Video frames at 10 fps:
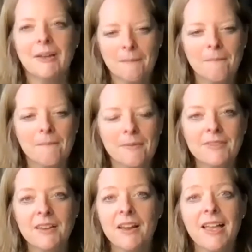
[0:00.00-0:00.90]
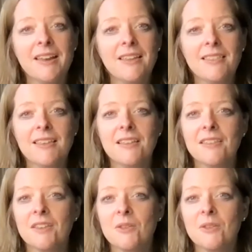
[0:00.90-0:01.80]
Yeah. Is there
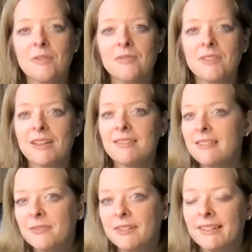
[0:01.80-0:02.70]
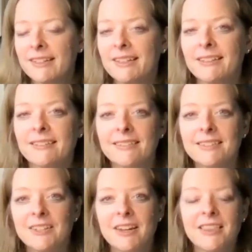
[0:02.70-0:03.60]
anything that you would have done differently?
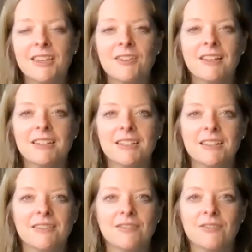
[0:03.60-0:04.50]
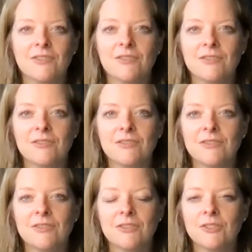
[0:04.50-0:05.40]
Is there anything you'd like to
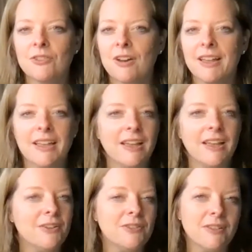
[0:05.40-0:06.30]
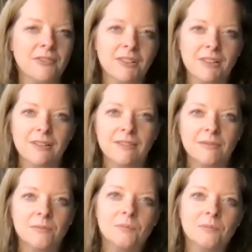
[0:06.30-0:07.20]
try again or do differently?